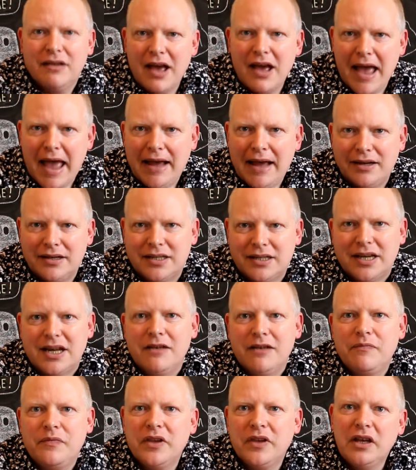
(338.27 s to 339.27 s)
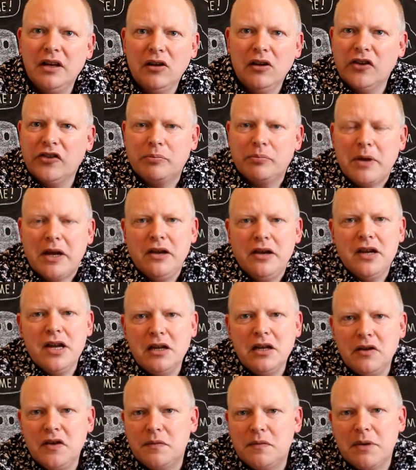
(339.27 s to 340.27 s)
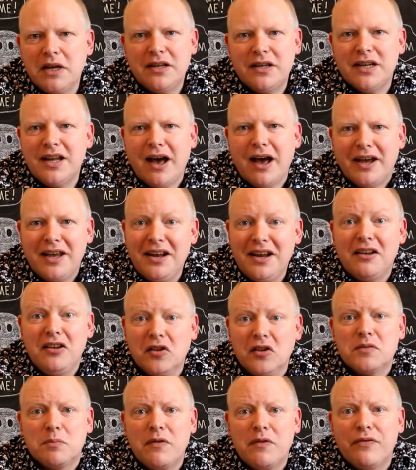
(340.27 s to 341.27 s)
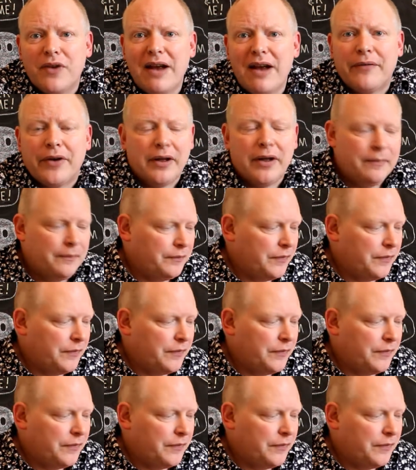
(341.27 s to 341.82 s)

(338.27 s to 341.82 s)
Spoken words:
exit. You lost me. You didn't lose me today. You lost me forever.